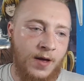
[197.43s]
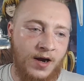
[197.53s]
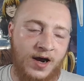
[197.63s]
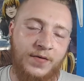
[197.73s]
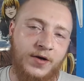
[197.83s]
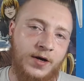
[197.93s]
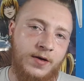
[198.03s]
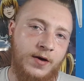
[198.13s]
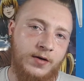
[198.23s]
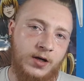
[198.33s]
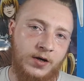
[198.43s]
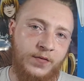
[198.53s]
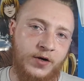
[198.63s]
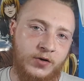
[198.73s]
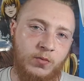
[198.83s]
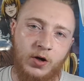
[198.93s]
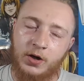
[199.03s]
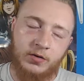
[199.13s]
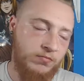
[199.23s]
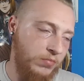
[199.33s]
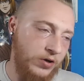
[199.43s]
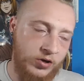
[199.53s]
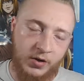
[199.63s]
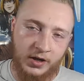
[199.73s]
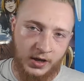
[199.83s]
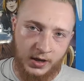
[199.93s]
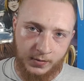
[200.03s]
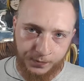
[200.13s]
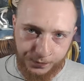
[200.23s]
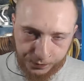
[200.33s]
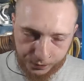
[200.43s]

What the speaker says: And I left it in there until I'd finished work, about 2 days later.